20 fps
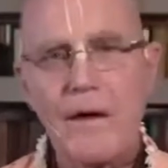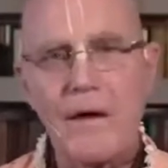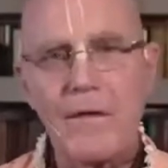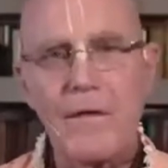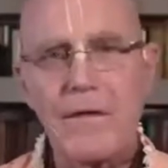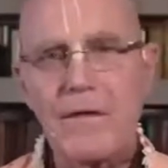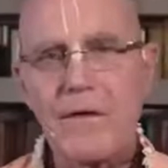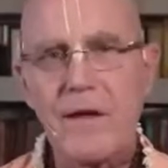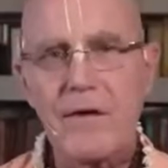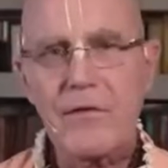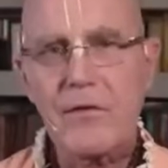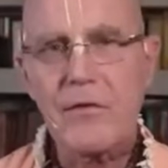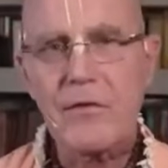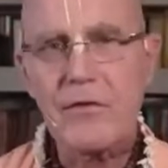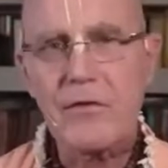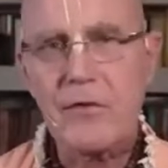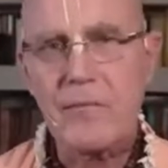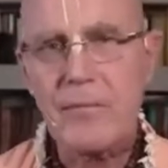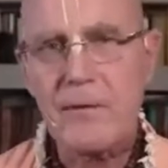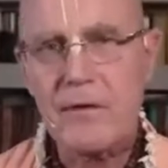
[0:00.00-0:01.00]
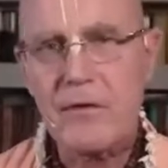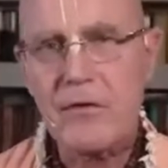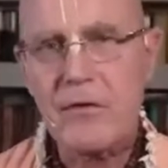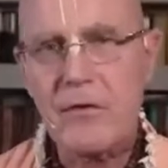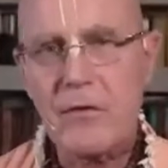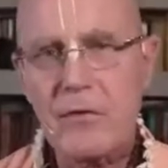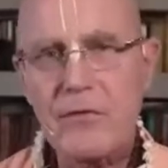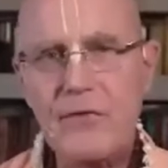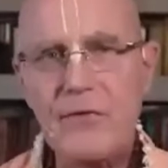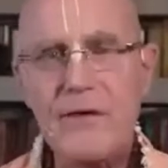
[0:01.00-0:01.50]
in the sense there should be
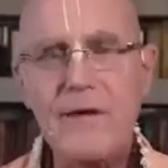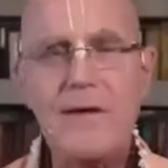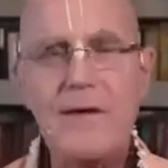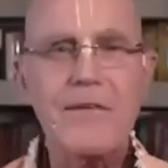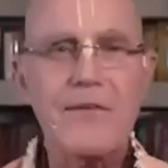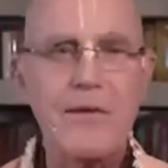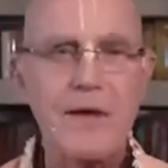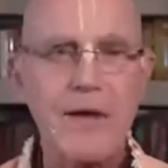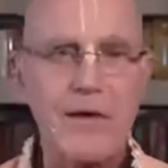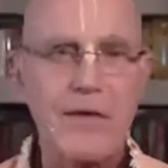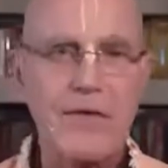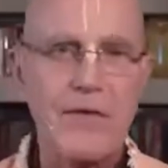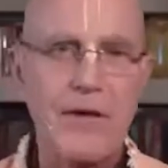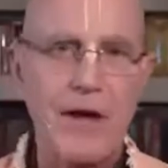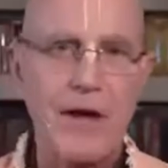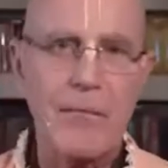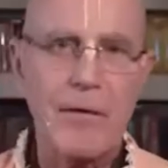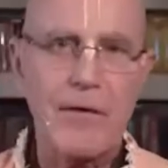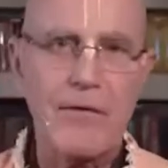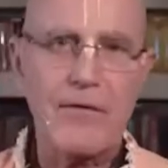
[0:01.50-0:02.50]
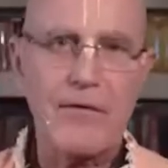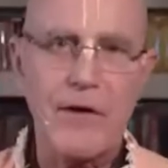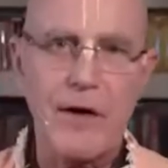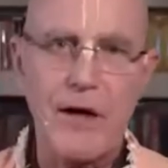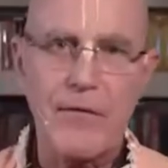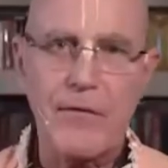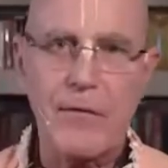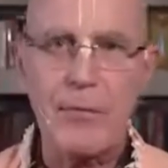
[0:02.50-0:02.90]
two scenes set side by side.